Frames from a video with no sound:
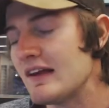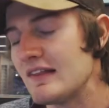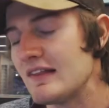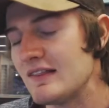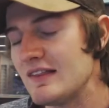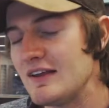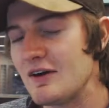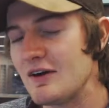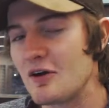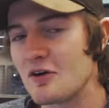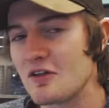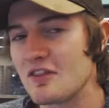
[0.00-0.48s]

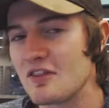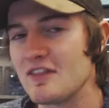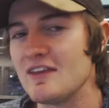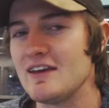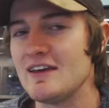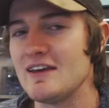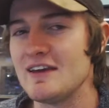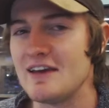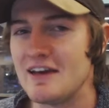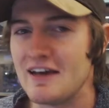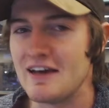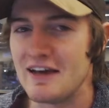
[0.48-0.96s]
likely are
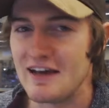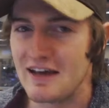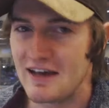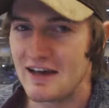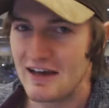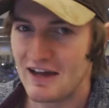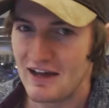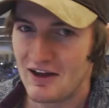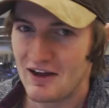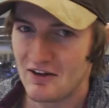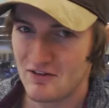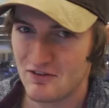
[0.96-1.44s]
the
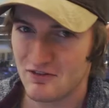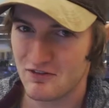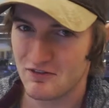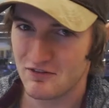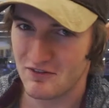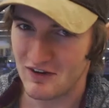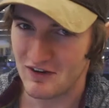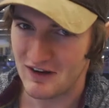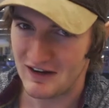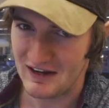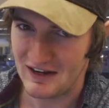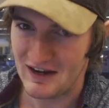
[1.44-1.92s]

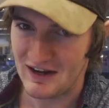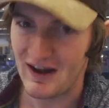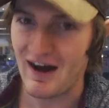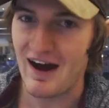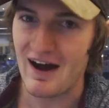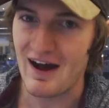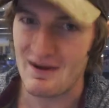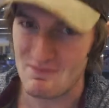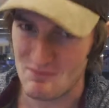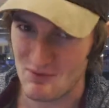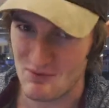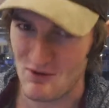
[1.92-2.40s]

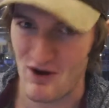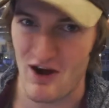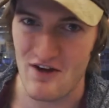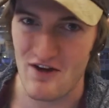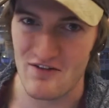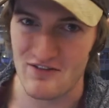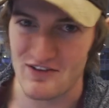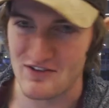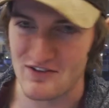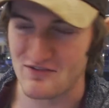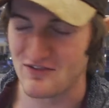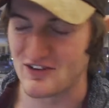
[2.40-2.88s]

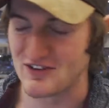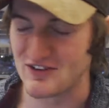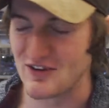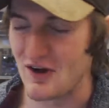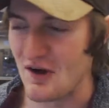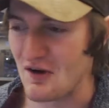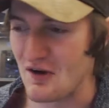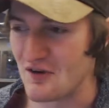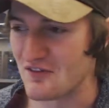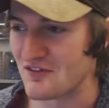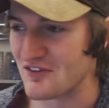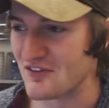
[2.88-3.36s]
non-profit
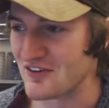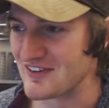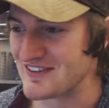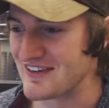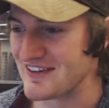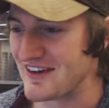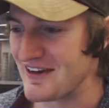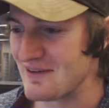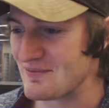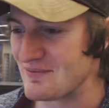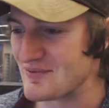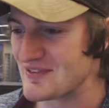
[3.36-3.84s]

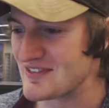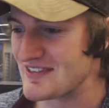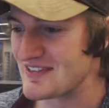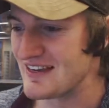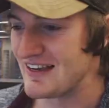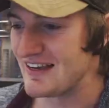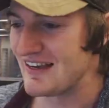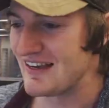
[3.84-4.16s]
photographer types.